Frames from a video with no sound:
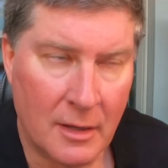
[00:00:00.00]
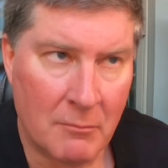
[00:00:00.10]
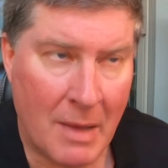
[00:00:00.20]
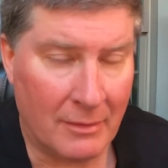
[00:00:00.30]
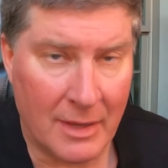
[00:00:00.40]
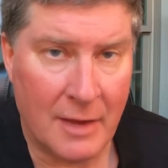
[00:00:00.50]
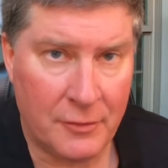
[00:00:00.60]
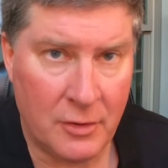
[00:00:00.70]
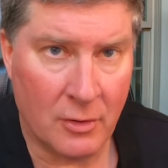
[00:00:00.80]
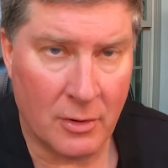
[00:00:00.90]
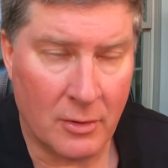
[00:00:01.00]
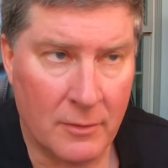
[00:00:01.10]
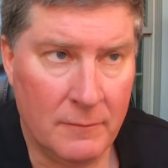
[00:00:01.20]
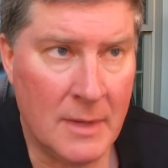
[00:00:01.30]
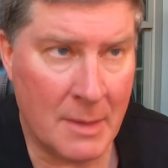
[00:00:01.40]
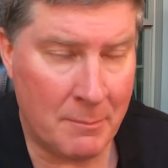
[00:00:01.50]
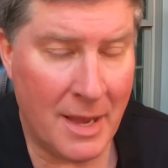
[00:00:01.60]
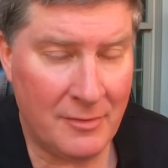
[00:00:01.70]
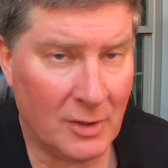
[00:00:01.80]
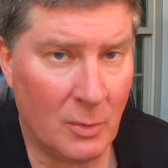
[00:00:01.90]
my left ureter. And
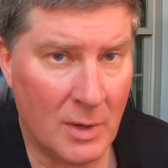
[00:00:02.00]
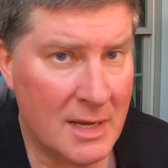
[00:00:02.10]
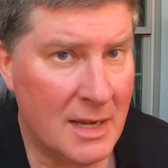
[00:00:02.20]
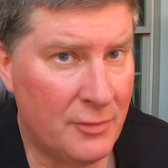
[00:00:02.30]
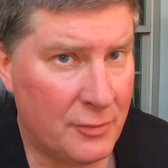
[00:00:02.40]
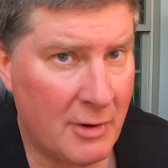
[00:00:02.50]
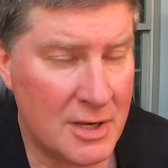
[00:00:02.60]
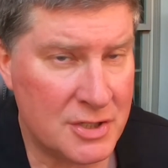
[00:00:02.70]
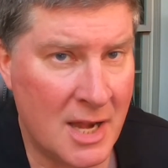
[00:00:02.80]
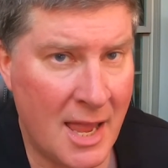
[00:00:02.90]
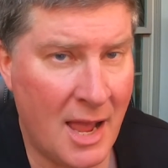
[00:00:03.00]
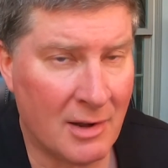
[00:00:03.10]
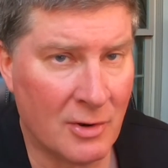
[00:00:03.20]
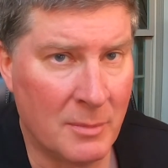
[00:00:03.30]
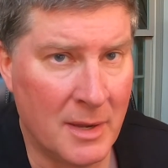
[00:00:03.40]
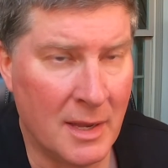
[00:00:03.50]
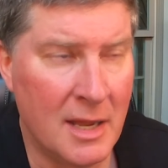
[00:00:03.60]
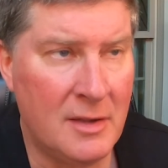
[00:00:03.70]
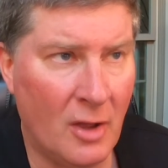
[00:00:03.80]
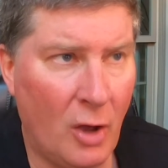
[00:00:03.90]
basically what he did, he stretched it out a little bit.
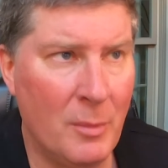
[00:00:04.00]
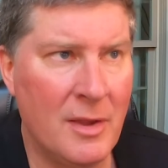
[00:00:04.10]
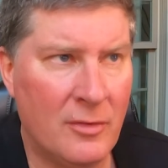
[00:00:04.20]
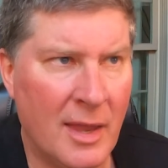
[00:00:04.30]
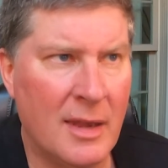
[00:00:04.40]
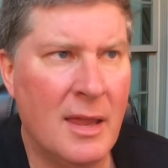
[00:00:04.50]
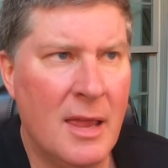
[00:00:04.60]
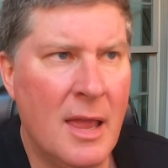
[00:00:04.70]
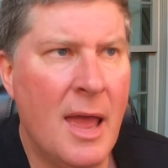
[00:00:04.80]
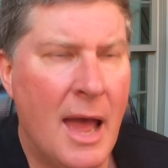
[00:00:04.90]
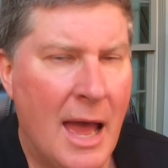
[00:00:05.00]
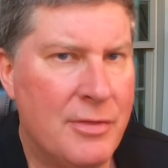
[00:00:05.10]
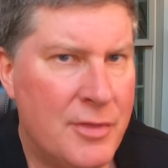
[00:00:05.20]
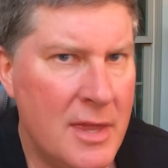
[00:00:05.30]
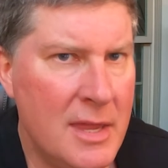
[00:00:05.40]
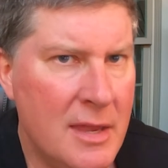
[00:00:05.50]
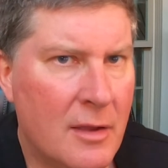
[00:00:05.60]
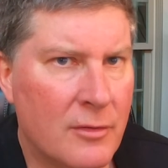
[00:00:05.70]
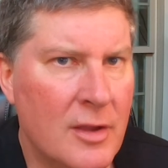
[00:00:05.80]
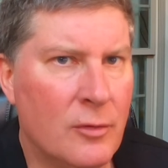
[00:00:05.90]
And he told me, he said, I
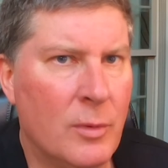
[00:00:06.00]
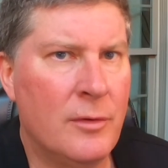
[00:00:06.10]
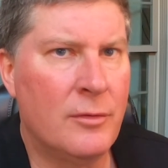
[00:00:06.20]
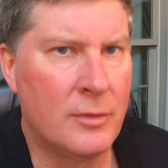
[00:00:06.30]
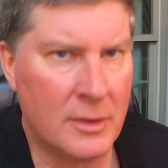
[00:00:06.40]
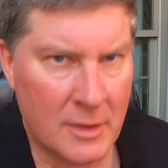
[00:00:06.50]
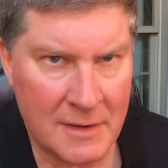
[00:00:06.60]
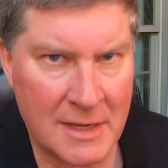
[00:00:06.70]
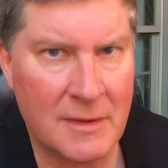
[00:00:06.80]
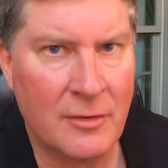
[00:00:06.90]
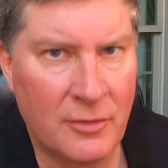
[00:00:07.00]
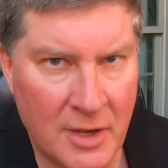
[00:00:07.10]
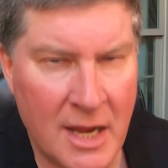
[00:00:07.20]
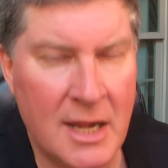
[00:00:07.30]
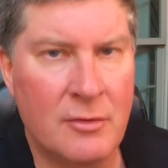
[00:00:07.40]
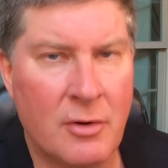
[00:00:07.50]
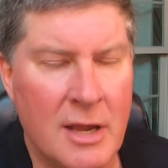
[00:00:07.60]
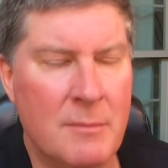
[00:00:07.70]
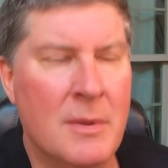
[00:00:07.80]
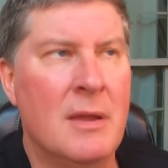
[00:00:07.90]
think since we did this stenting
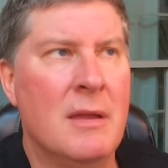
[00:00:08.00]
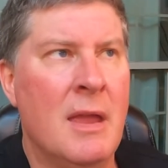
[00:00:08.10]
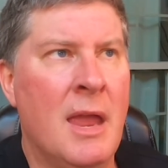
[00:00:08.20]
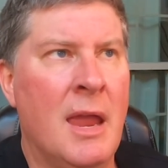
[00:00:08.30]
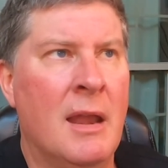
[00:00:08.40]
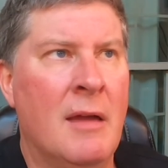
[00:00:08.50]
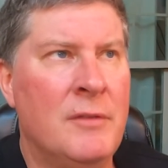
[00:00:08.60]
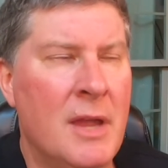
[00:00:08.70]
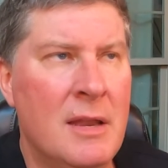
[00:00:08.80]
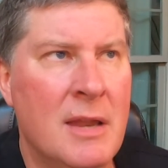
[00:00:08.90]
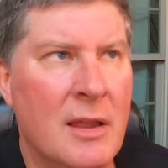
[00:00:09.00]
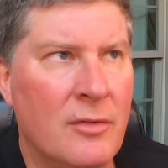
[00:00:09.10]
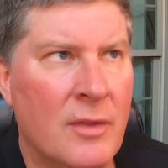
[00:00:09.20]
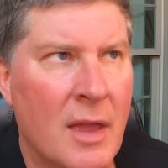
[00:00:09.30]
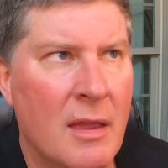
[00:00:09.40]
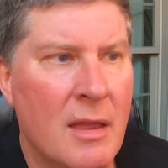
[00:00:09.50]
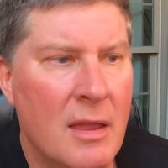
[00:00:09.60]
treatment and I've done this, that